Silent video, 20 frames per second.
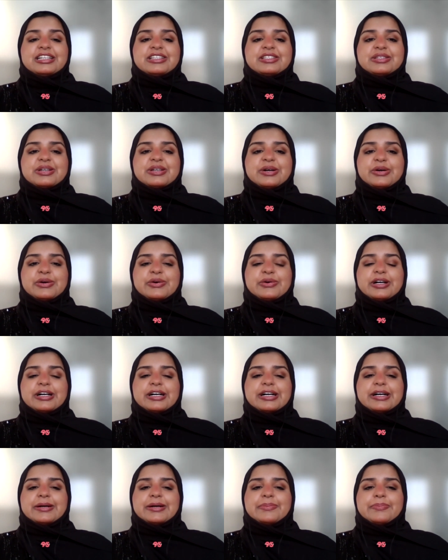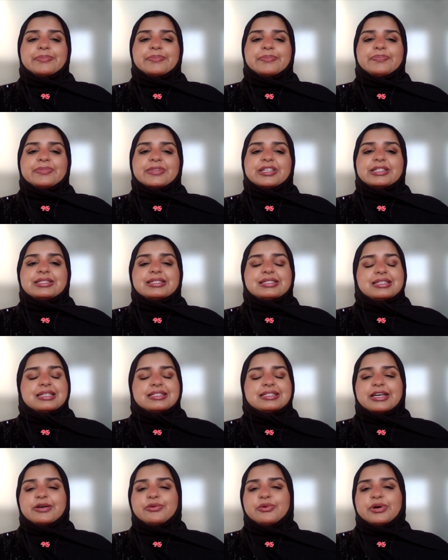So uh, it is
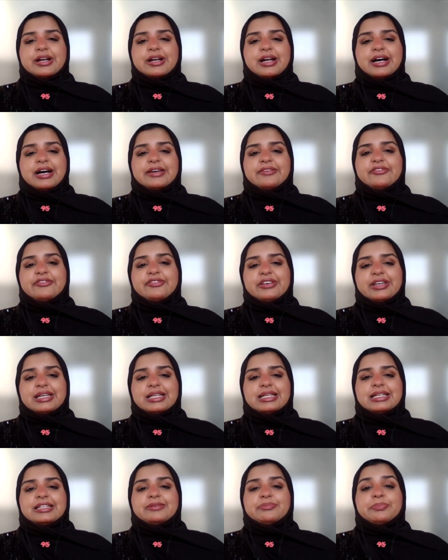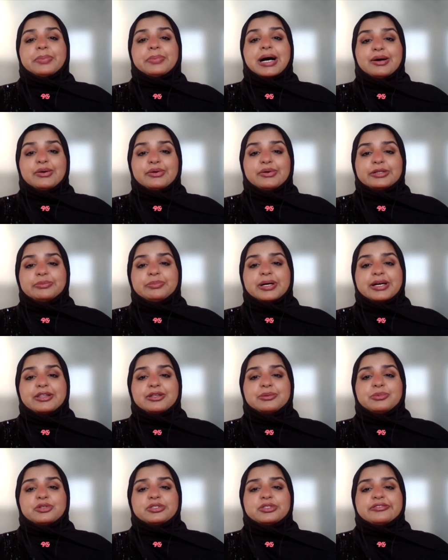a day where I feel empowered by
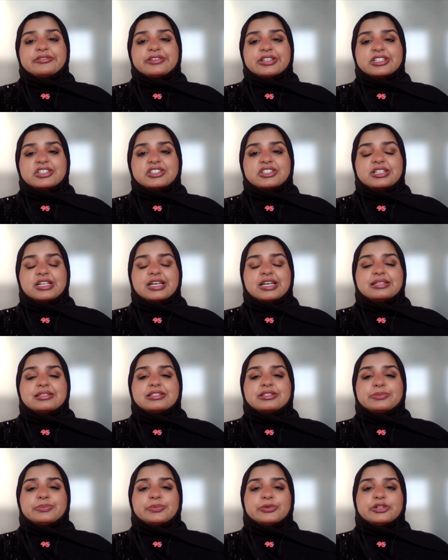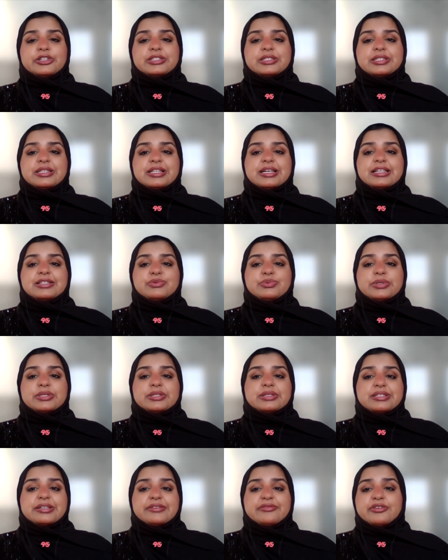the motivation and support that we
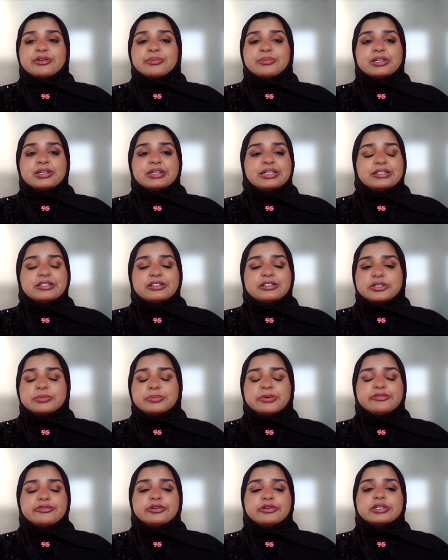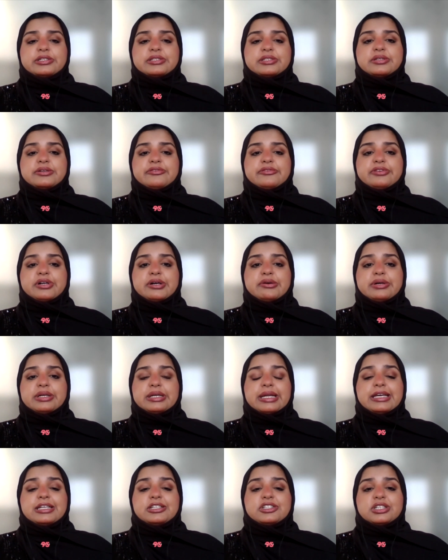receive from the leadership, of course, of our
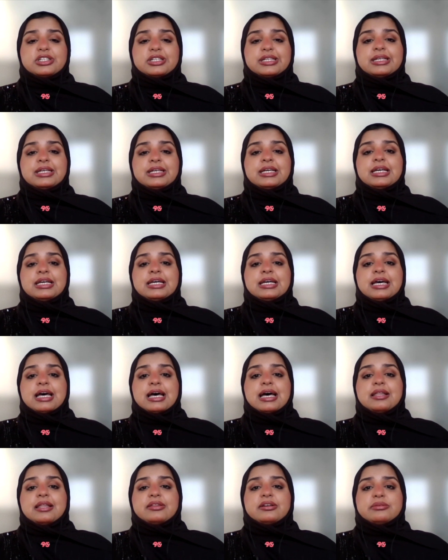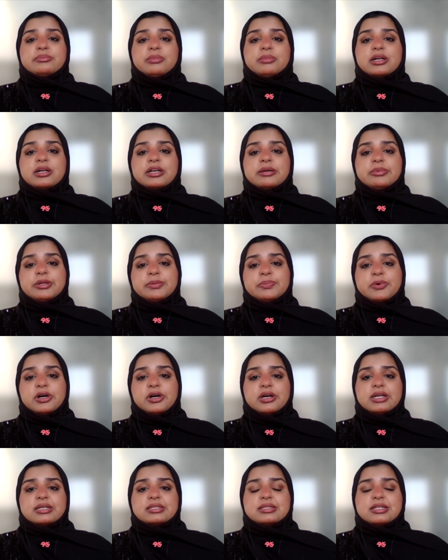nation, and the remarkable
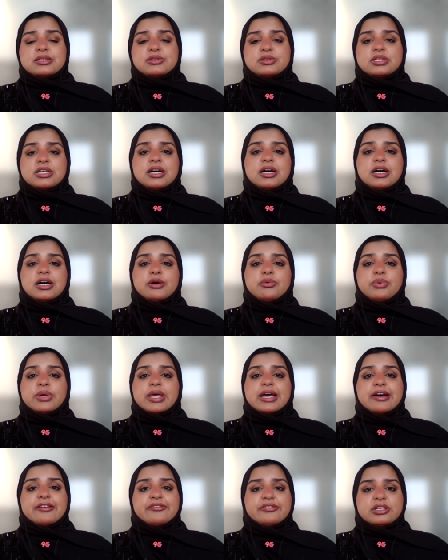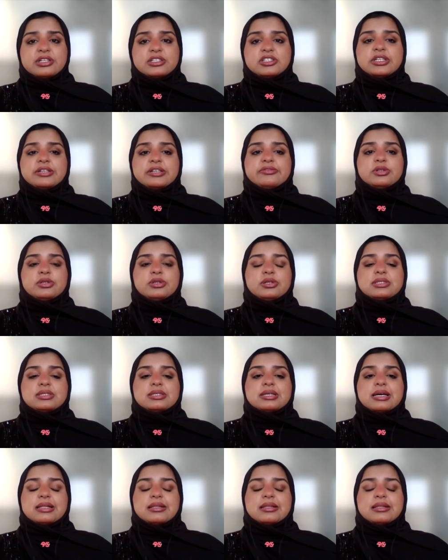progress that uh, we have achieved all